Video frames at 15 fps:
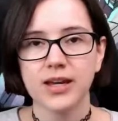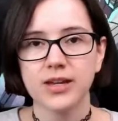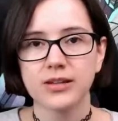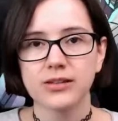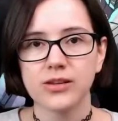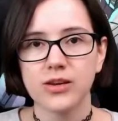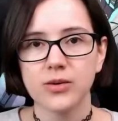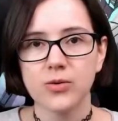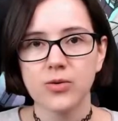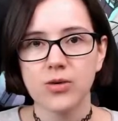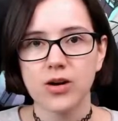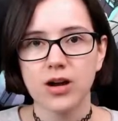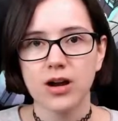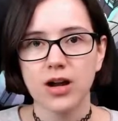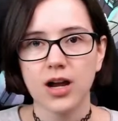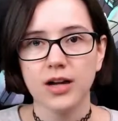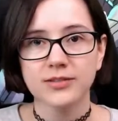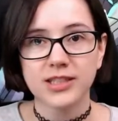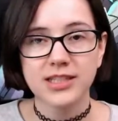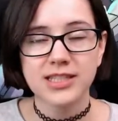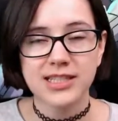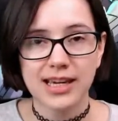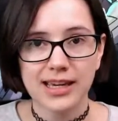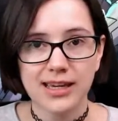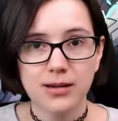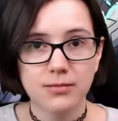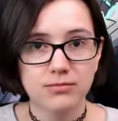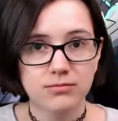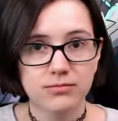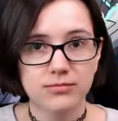So after a day, you
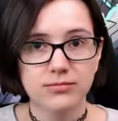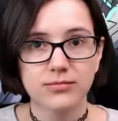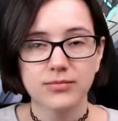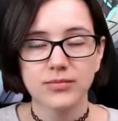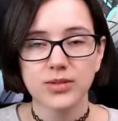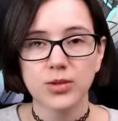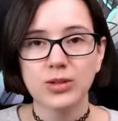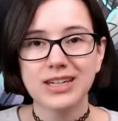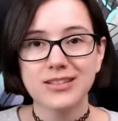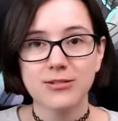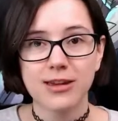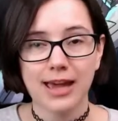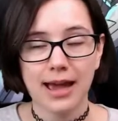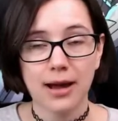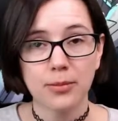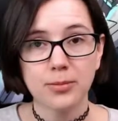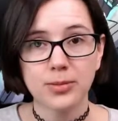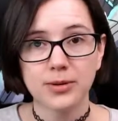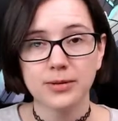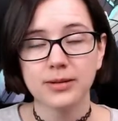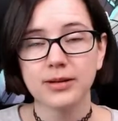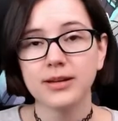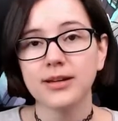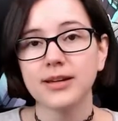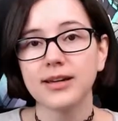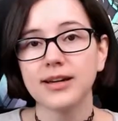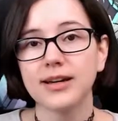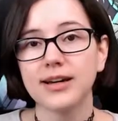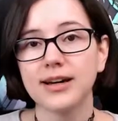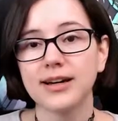get to camp,
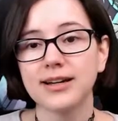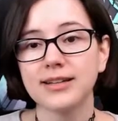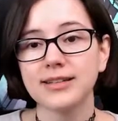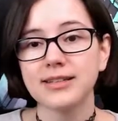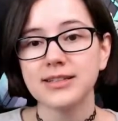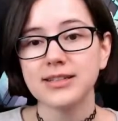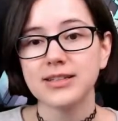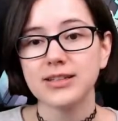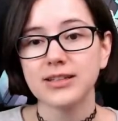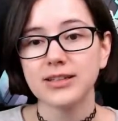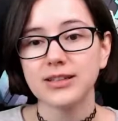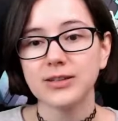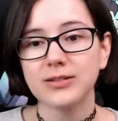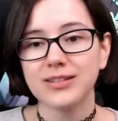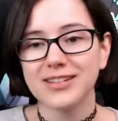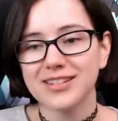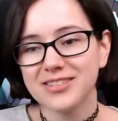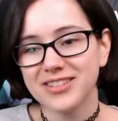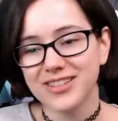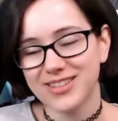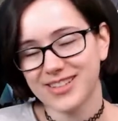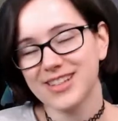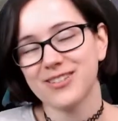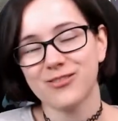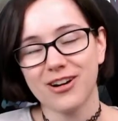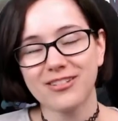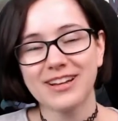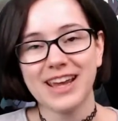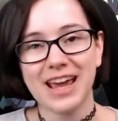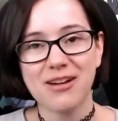and you sit
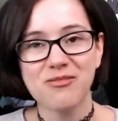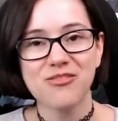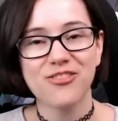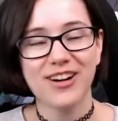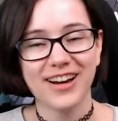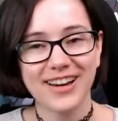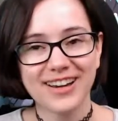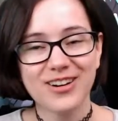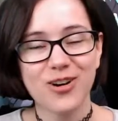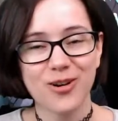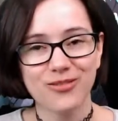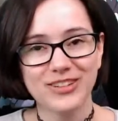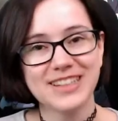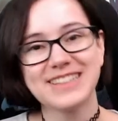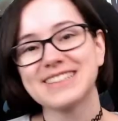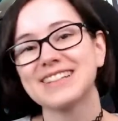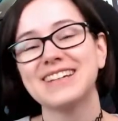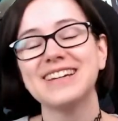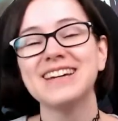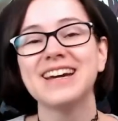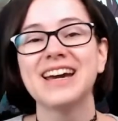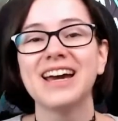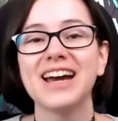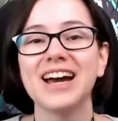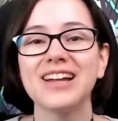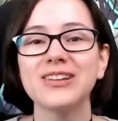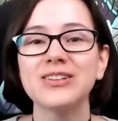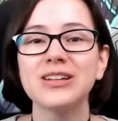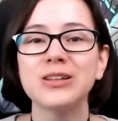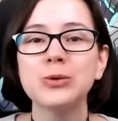around a campfire, obviously, and
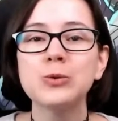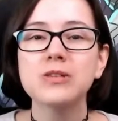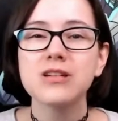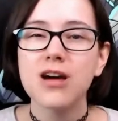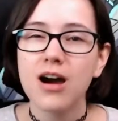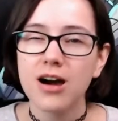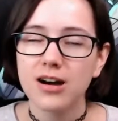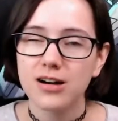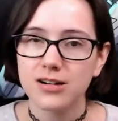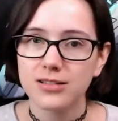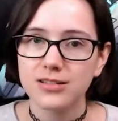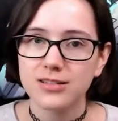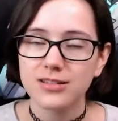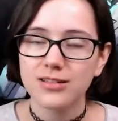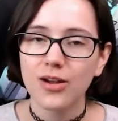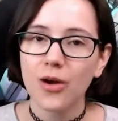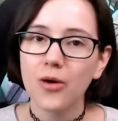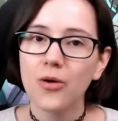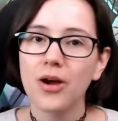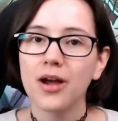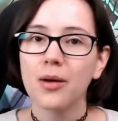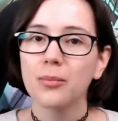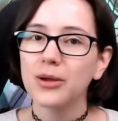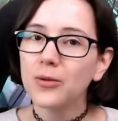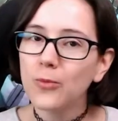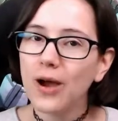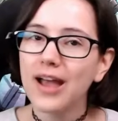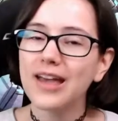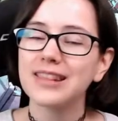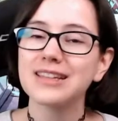you can use cards. So
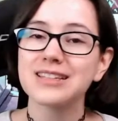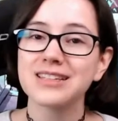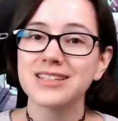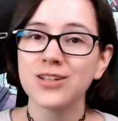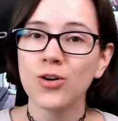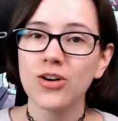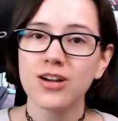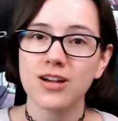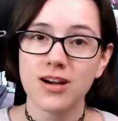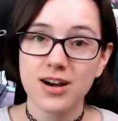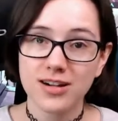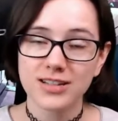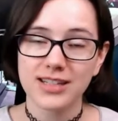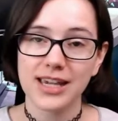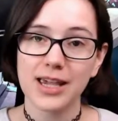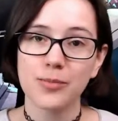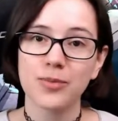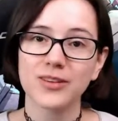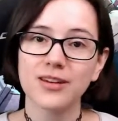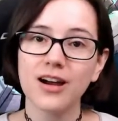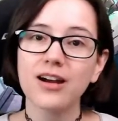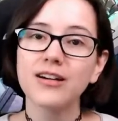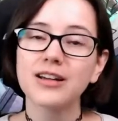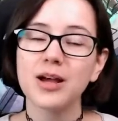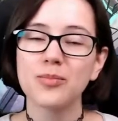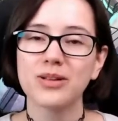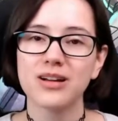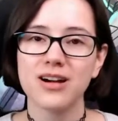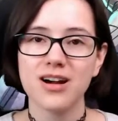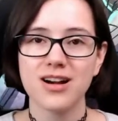beware, this is not a card game, but there are a couple
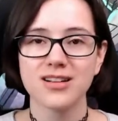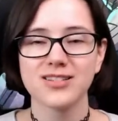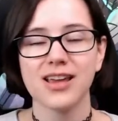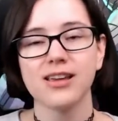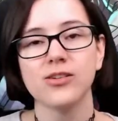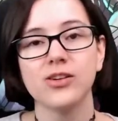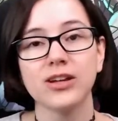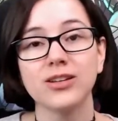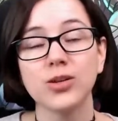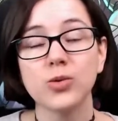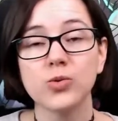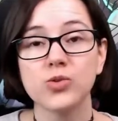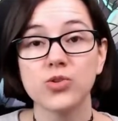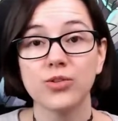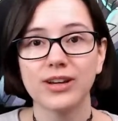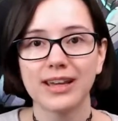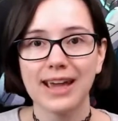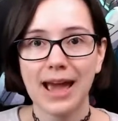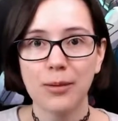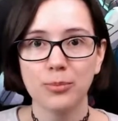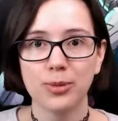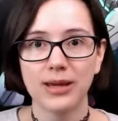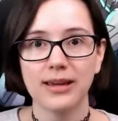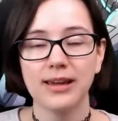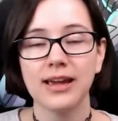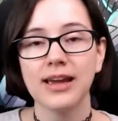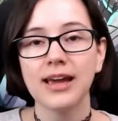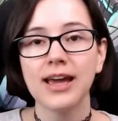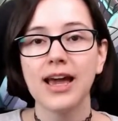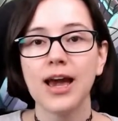cards that you can use during camping,
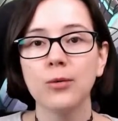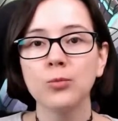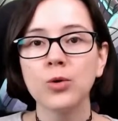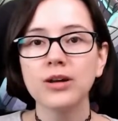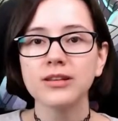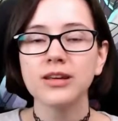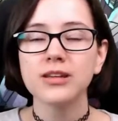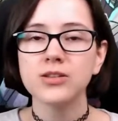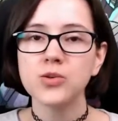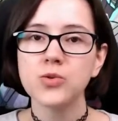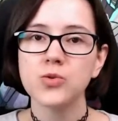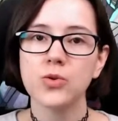and what they do